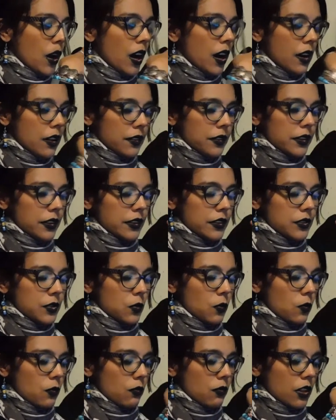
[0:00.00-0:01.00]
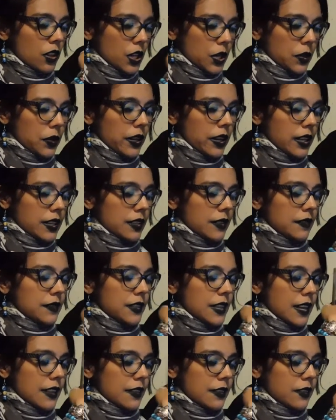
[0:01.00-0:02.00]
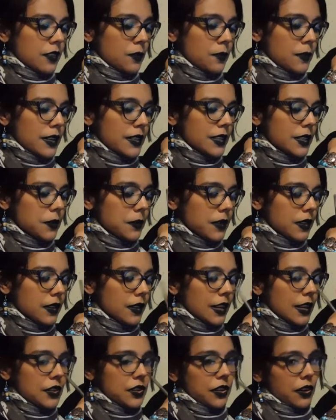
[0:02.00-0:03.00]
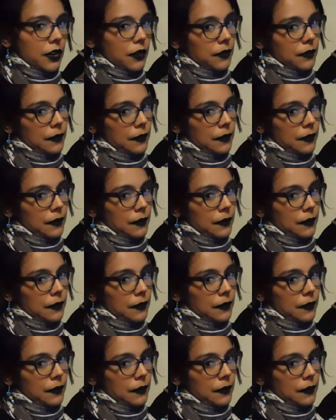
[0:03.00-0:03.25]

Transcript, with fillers: others, other critics have said they're messing with nature.